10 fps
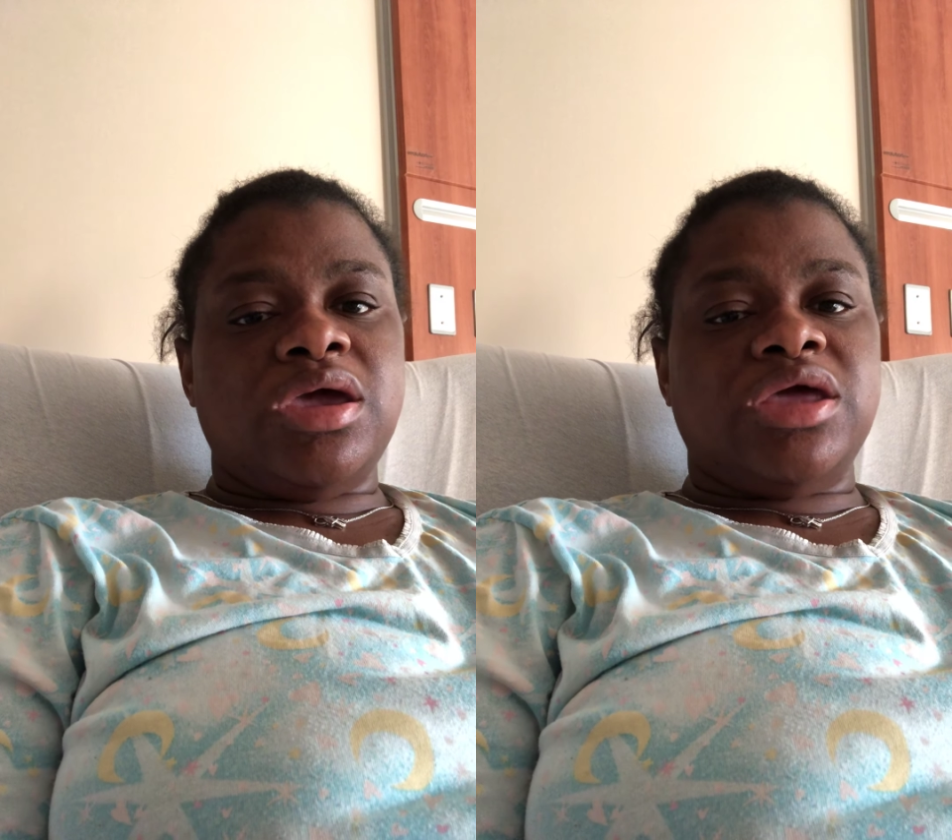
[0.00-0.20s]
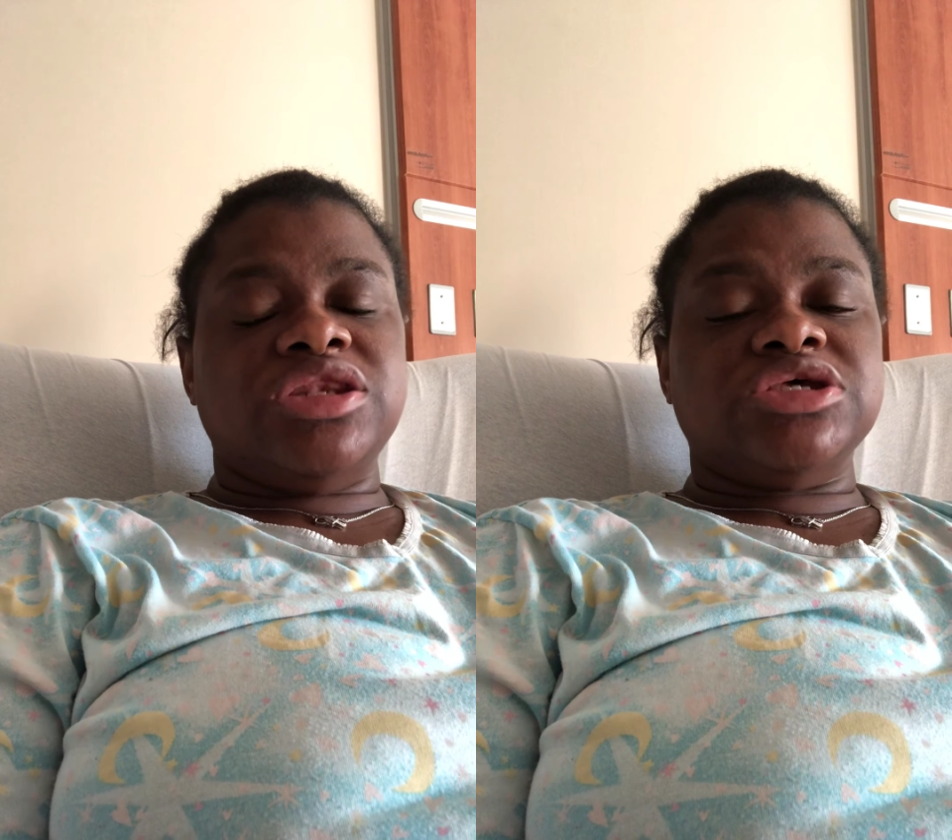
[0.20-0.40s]

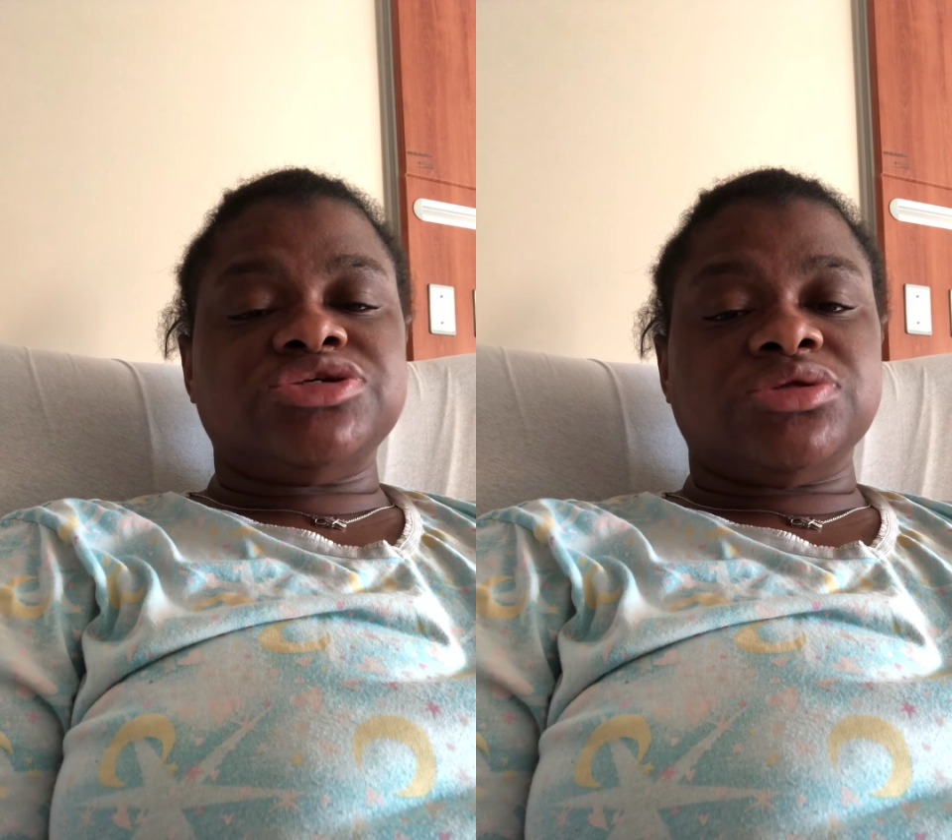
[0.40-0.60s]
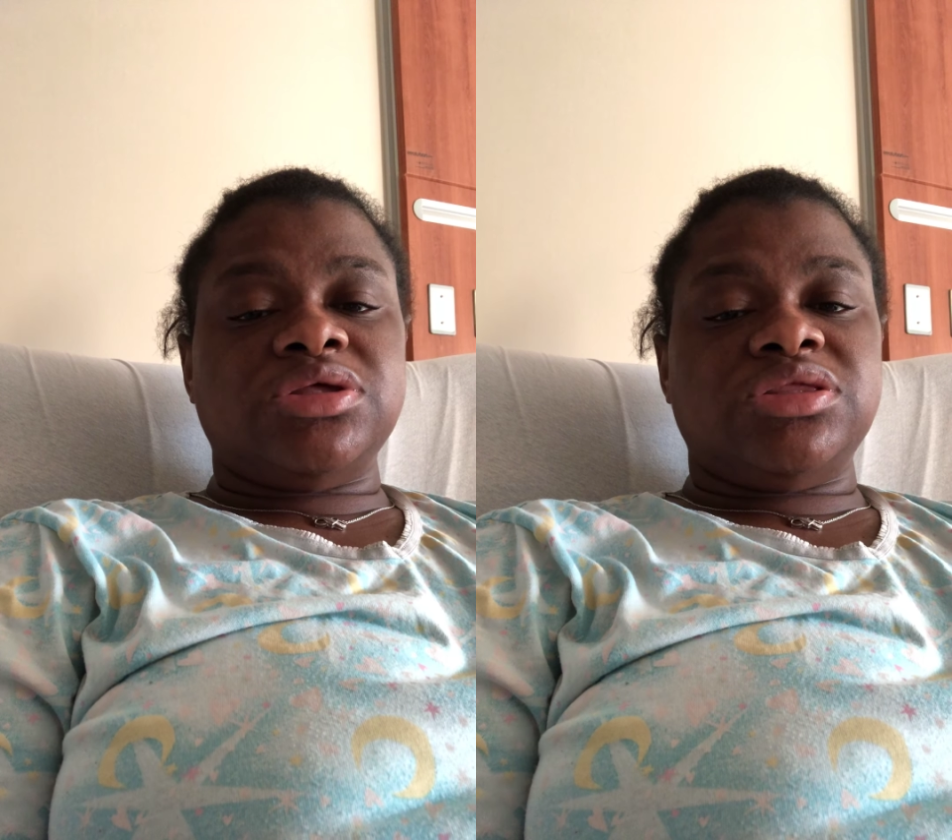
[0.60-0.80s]

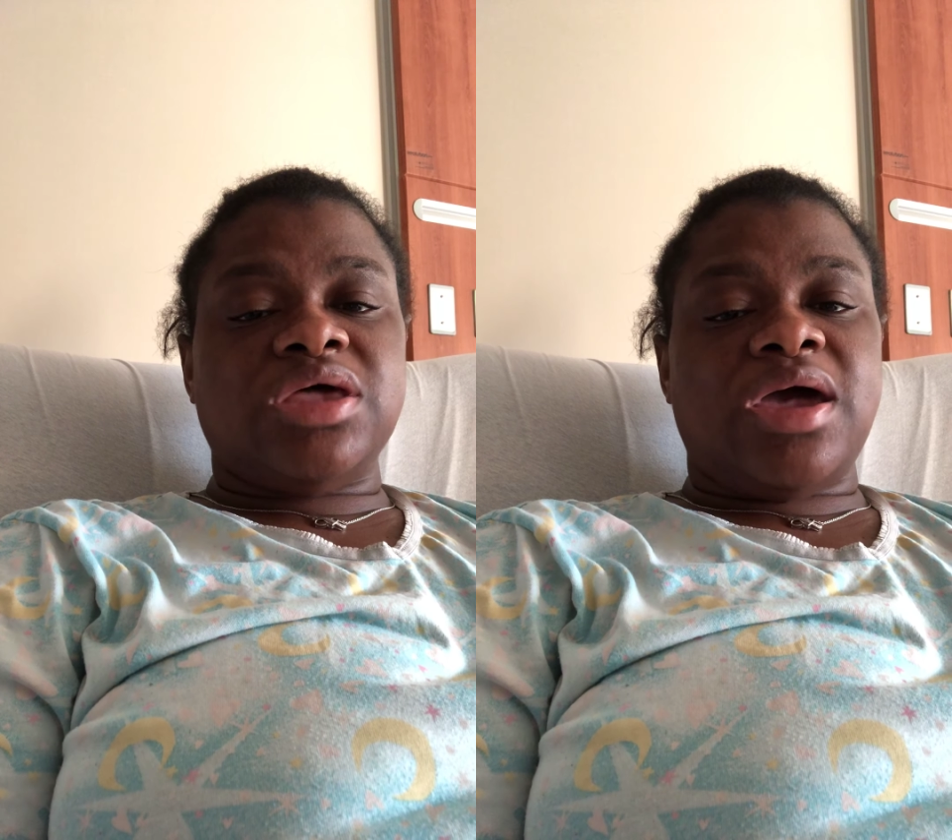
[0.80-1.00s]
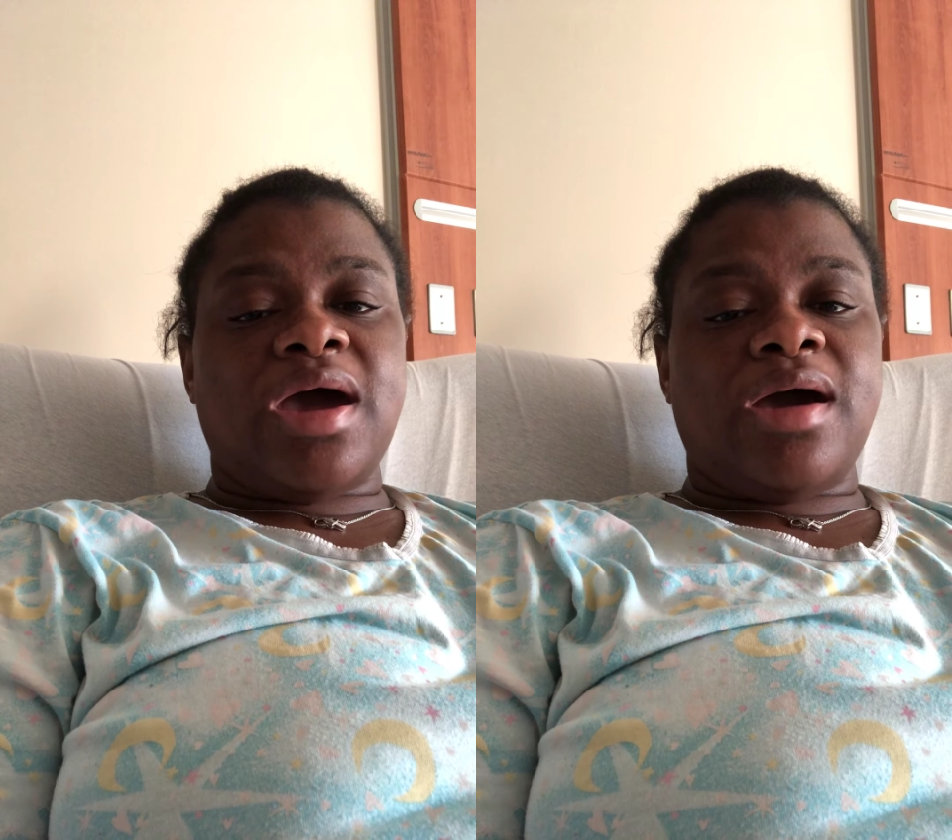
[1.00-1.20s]
initially
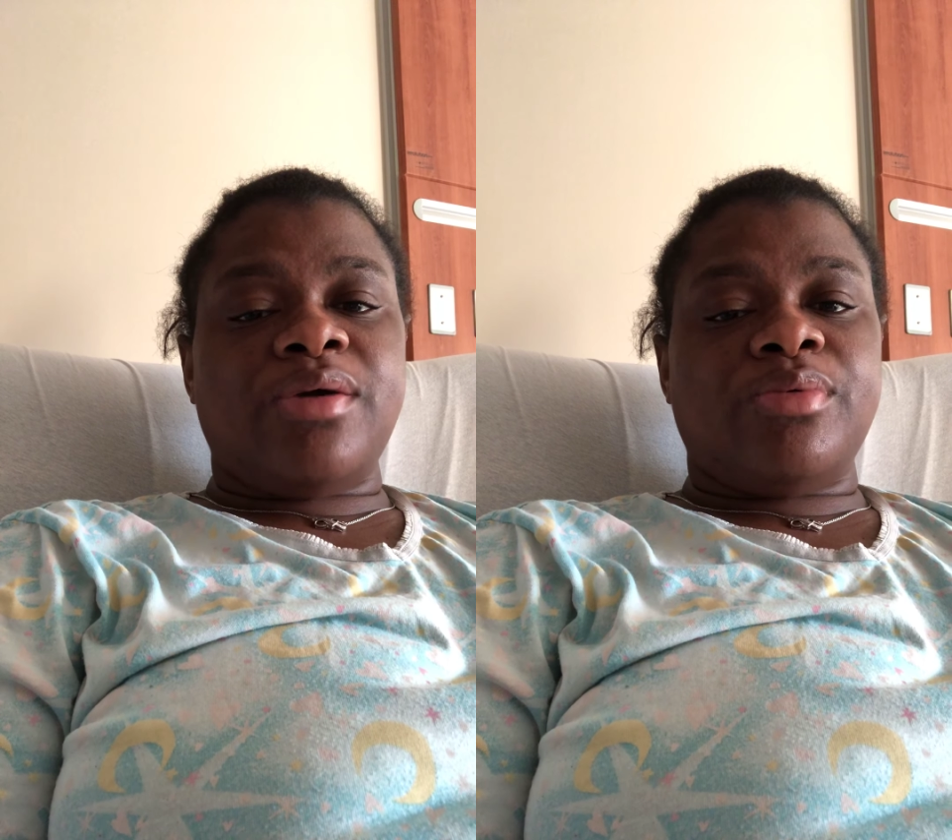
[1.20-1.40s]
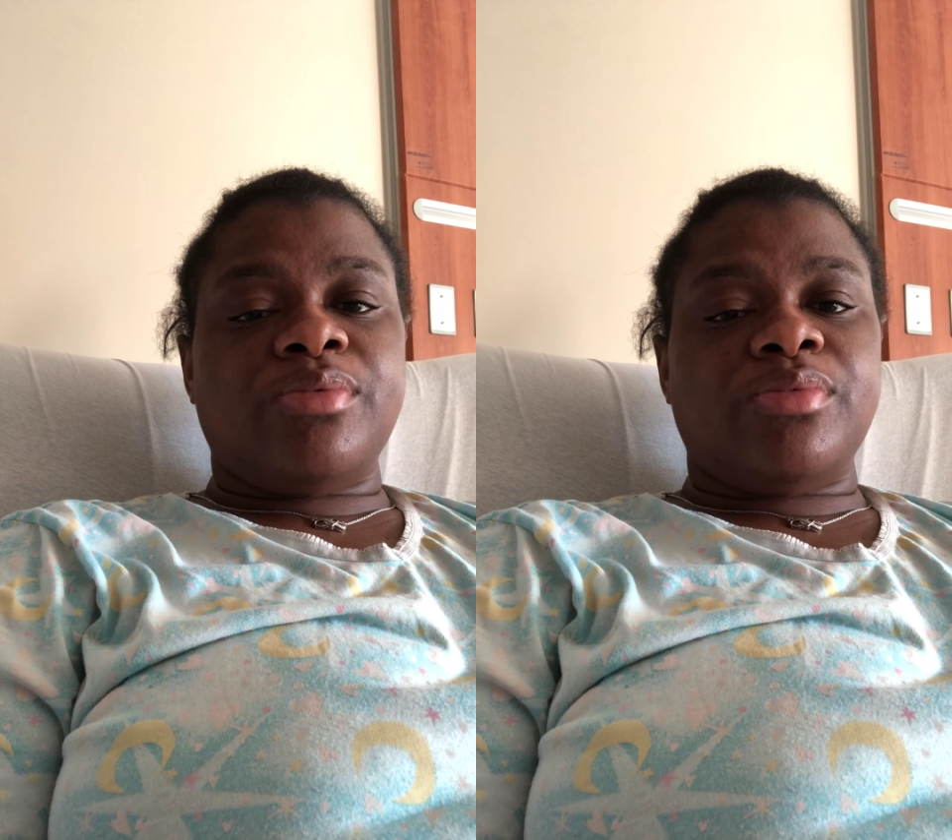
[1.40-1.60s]
that I